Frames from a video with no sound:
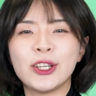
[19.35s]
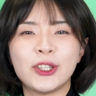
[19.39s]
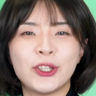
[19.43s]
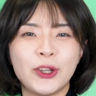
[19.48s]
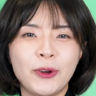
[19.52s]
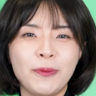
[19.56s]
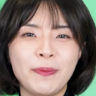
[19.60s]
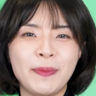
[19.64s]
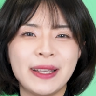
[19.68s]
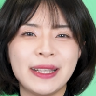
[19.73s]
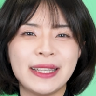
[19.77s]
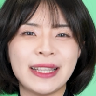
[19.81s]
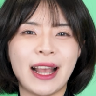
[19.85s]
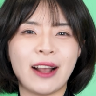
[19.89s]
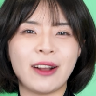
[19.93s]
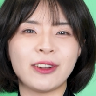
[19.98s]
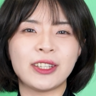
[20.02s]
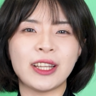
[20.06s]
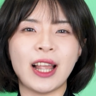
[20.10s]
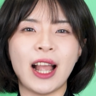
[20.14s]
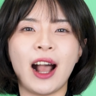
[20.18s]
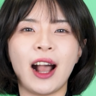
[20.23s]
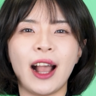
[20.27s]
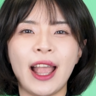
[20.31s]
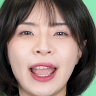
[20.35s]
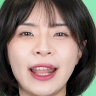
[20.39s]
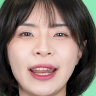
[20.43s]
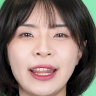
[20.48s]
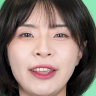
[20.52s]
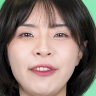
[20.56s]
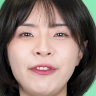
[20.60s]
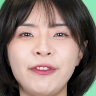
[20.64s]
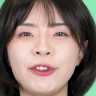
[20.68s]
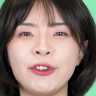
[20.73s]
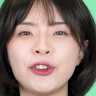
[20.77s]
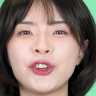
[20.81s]
Don't miss out on
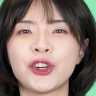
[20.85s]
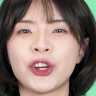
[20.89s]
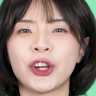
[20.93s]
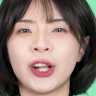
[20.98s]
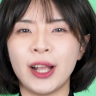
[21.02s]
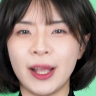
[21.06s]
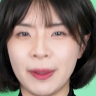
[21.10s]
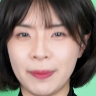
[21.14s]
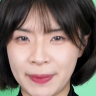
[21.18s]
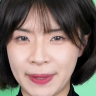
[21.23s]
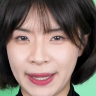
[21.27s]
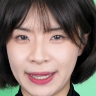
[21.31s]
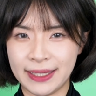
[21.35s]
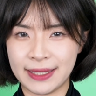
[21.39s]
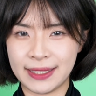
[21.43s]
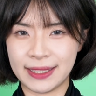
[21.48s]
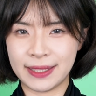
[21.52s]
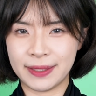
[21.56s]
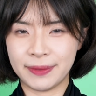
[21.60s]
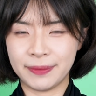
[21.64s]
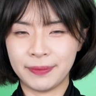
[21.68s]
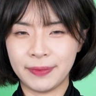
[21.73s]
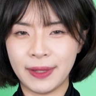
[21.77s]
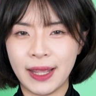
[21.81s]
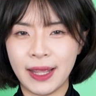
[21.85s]
any future updates.